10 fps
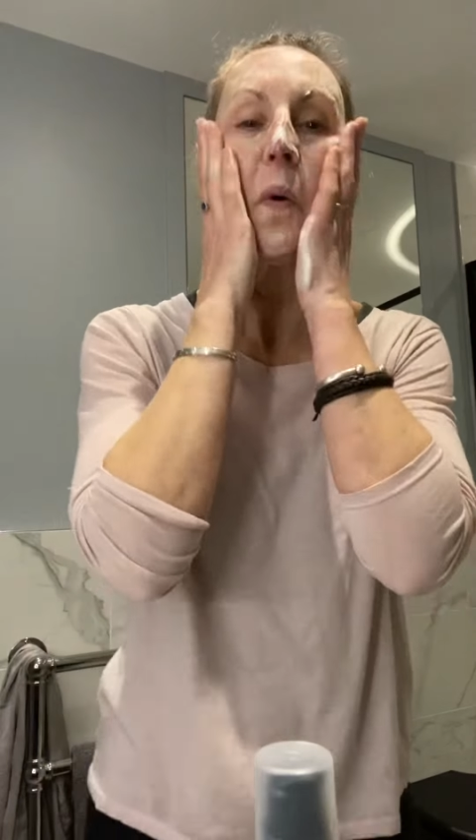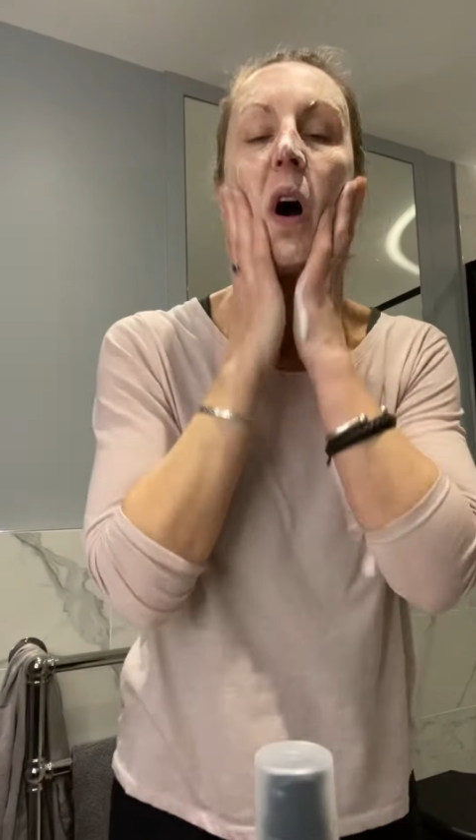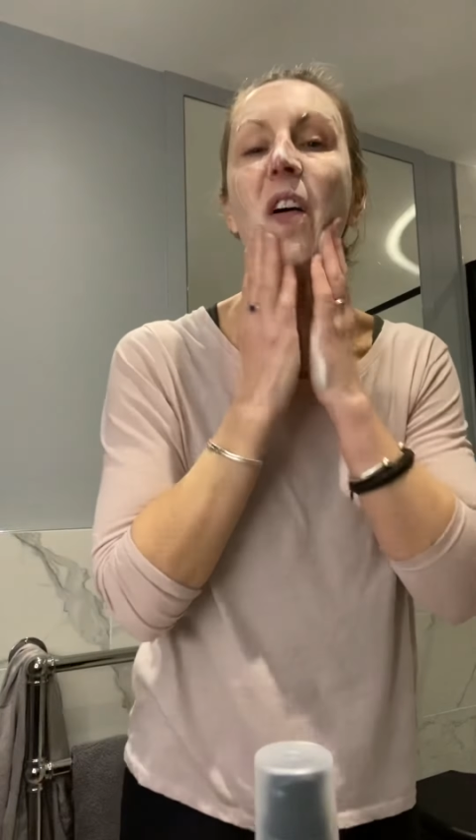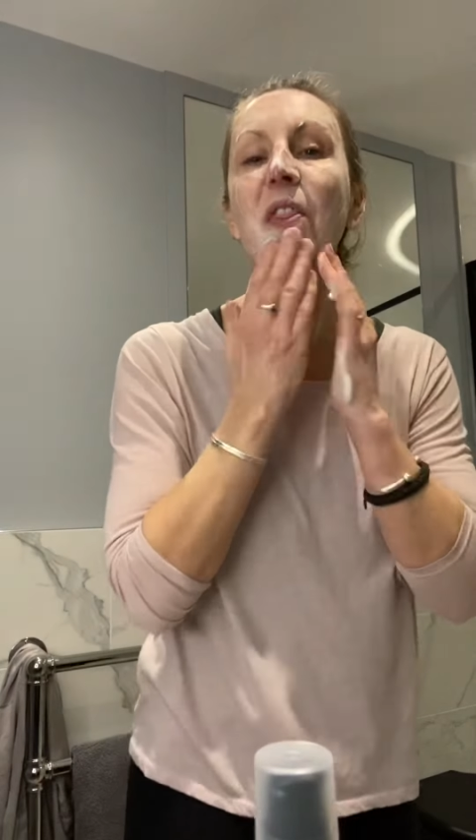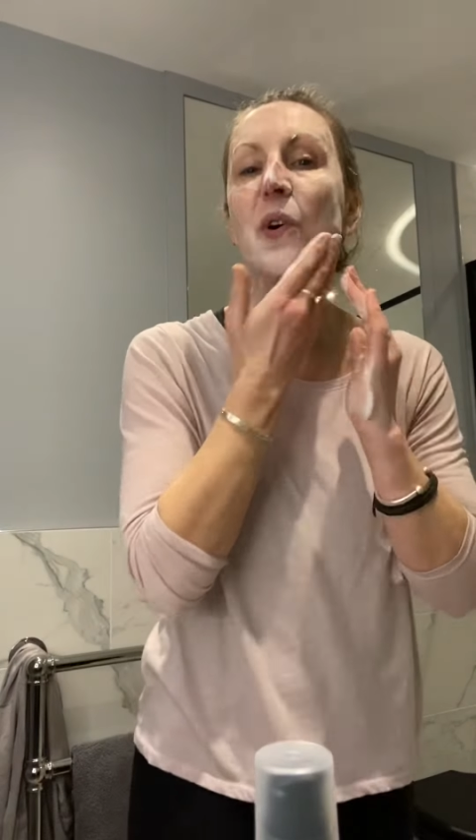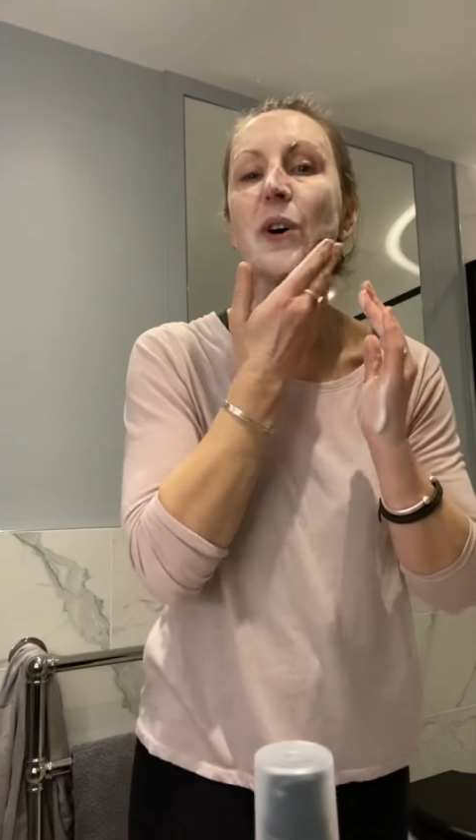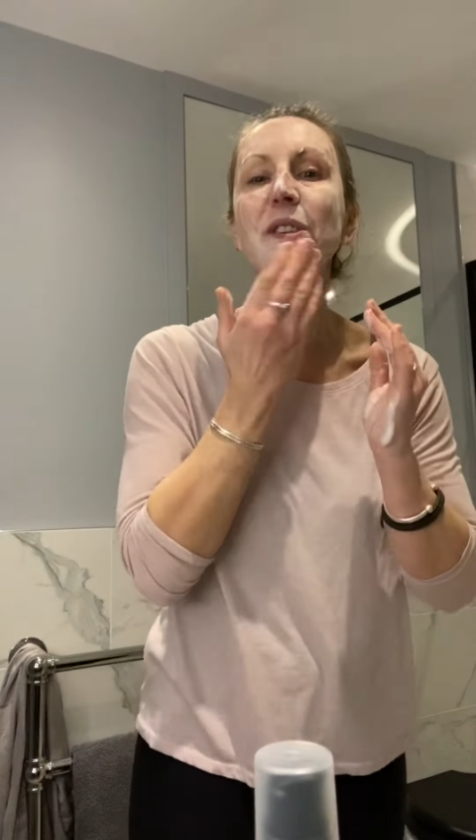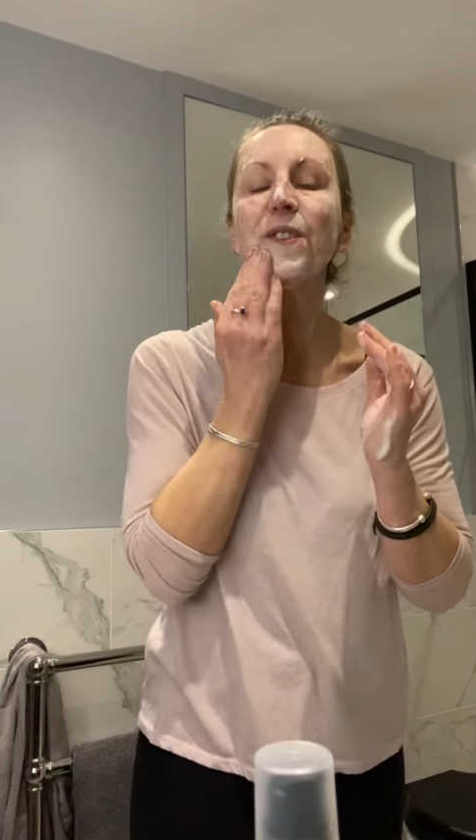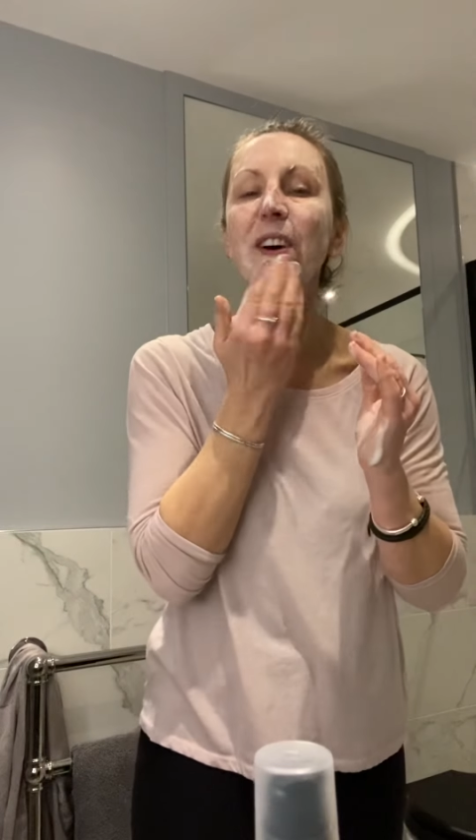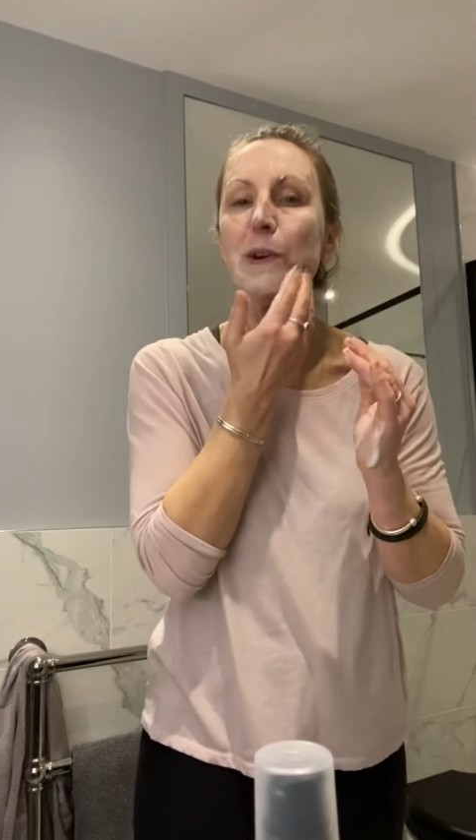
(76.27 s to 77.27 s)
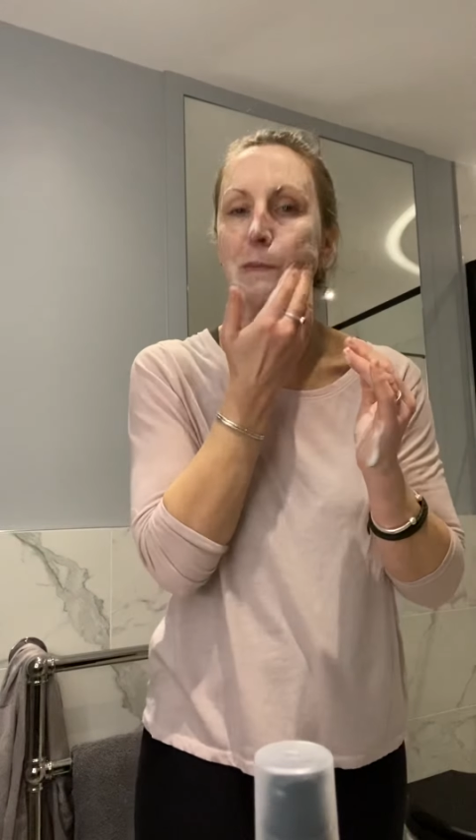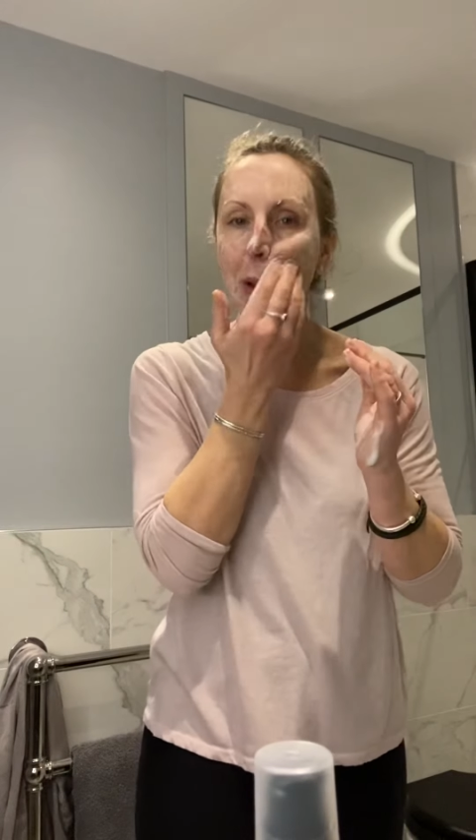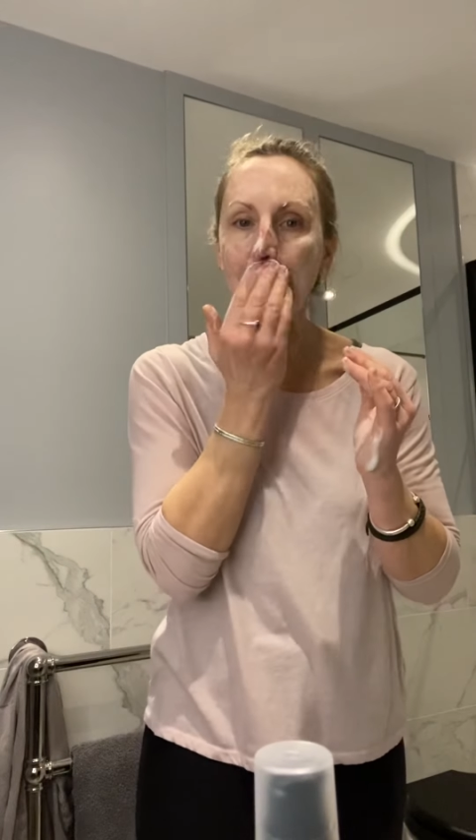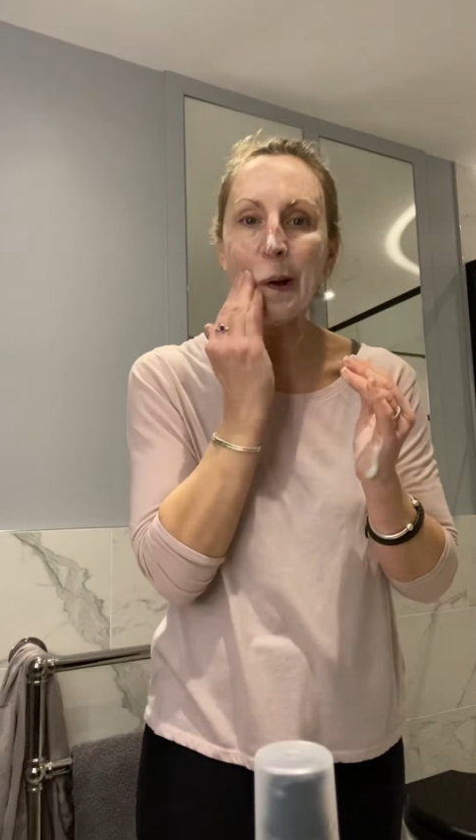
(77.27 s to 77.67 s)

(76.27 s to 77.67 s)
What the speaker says: I thought as a foam